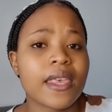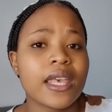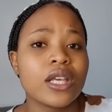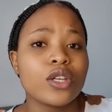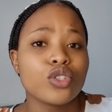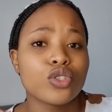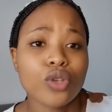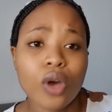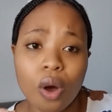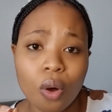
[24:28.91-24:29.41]

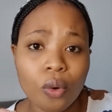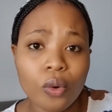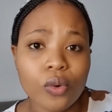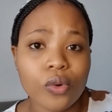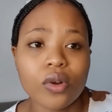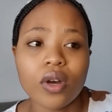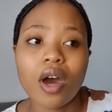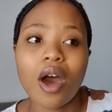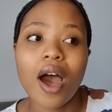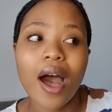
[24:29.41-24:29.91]
So
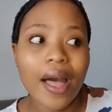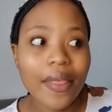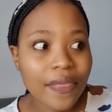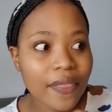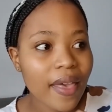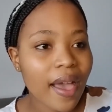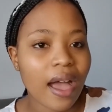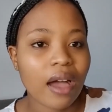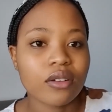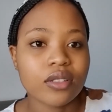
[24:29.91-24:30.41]
on
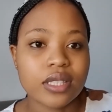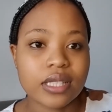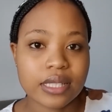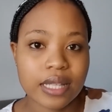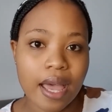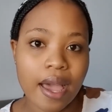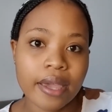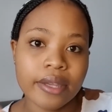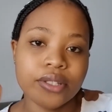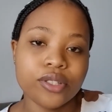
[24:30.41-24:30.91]
the
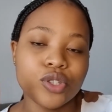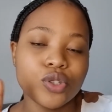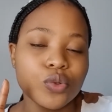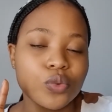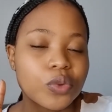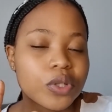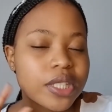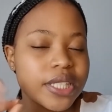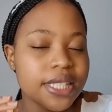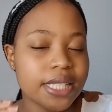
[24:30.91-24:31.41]
outside, you
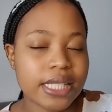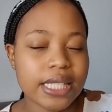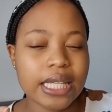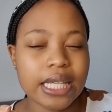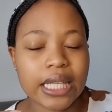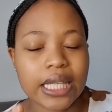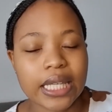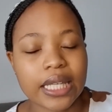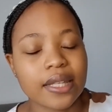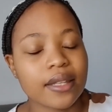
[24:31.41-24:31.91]
will
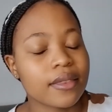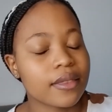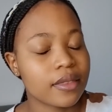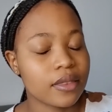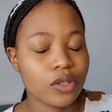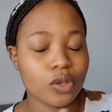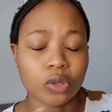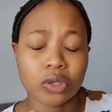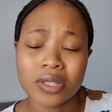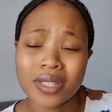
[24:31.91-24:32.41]
see
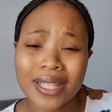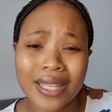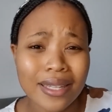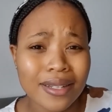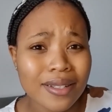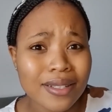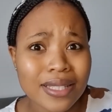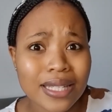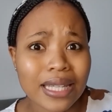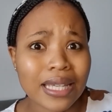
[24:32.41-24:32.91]
your skin
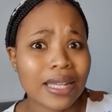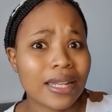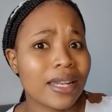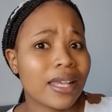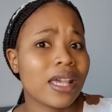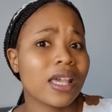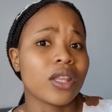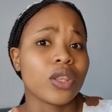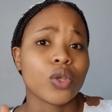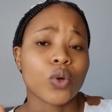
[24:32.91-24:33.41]
is
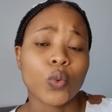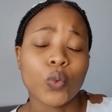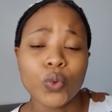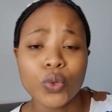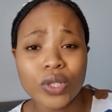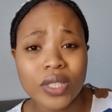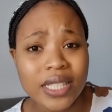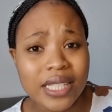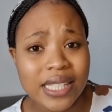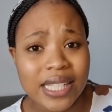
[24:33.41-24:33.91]
healing, the
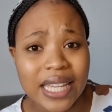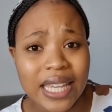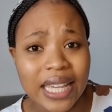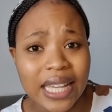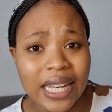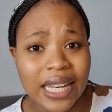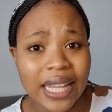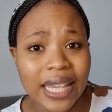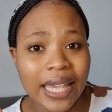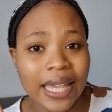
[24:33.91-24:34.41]
wound is
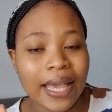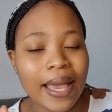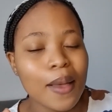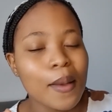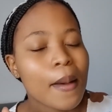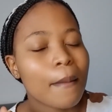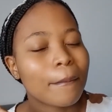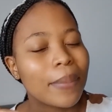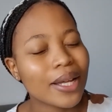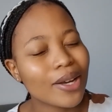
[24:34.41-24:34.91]
healing,
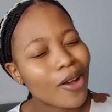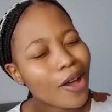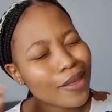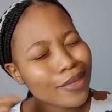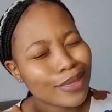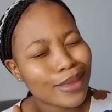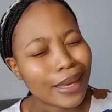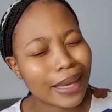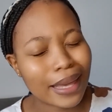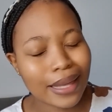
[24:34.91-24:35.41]
but
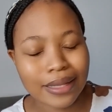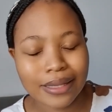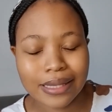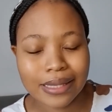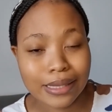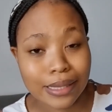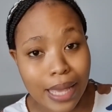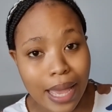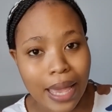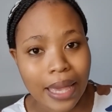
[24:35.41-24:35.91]
on the
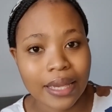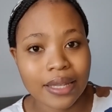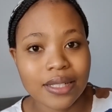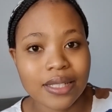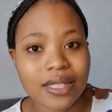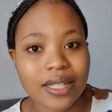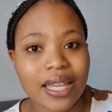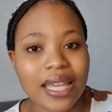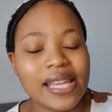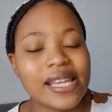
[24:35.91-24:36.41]
inside,
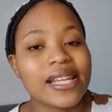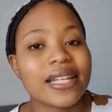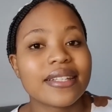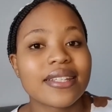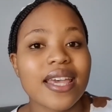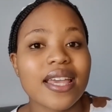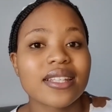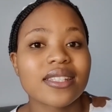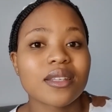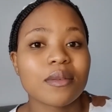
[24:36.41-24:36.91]
it
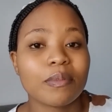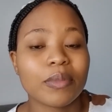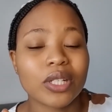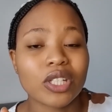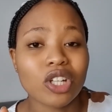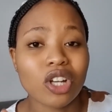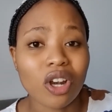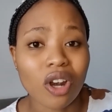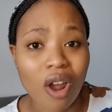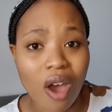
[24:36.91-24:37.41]
takes a
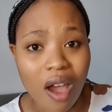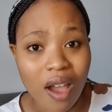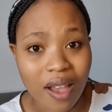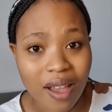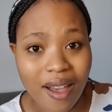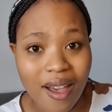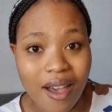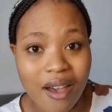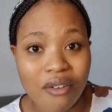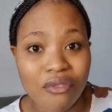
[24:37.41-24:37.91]
bit
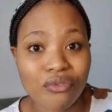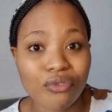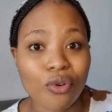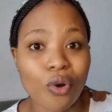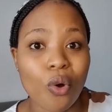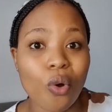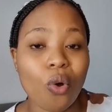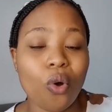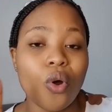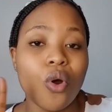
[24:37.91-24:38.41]
longer
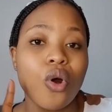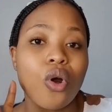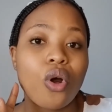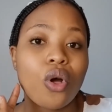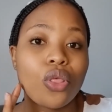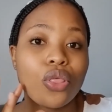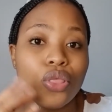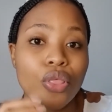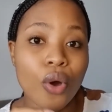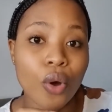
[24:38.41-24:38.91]
for
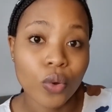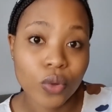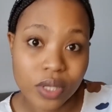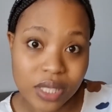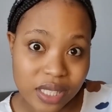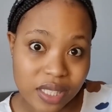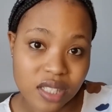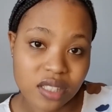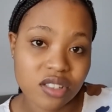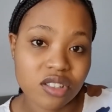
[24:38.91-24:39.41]
those
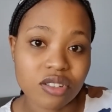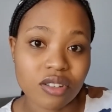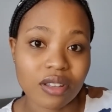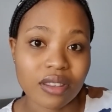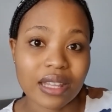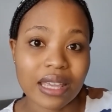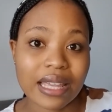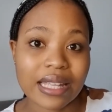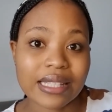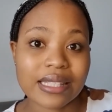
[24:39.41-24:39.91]
stitches on
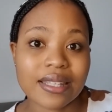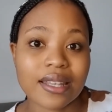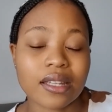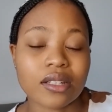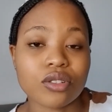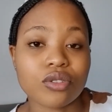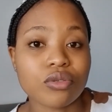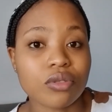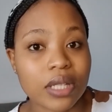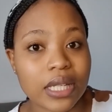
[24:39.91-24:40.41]
the inside
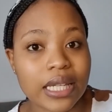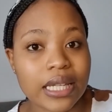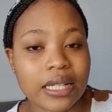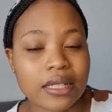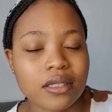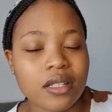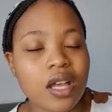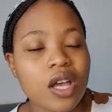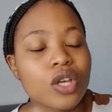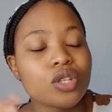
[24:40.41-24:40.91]
to
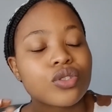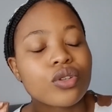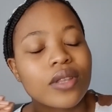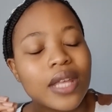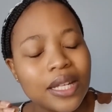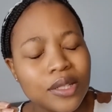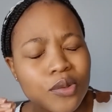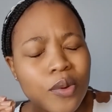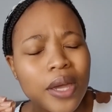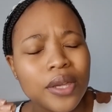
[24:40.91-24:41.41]
heal. So
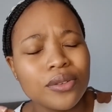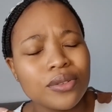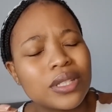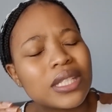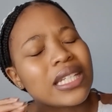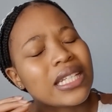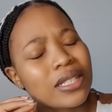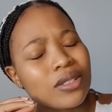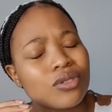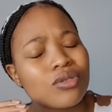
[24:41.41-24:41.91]
that's why you
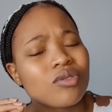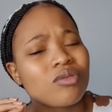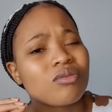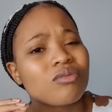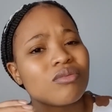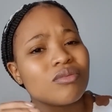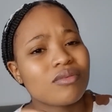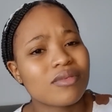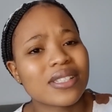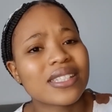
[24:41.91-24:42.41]
need
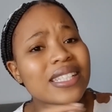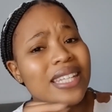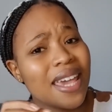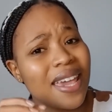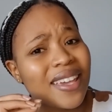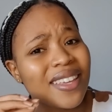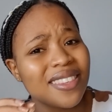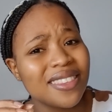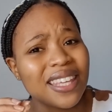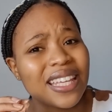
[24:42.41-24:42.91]
to
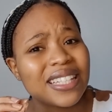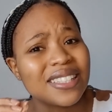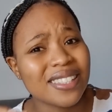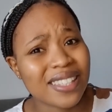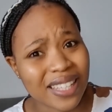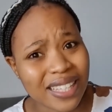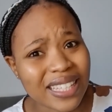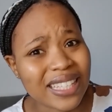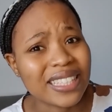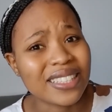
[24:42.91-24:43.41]
take things
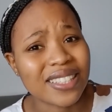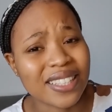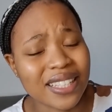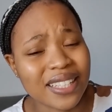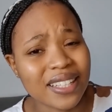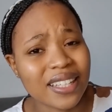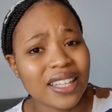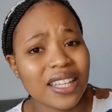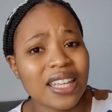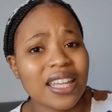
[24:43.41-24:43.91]
easy.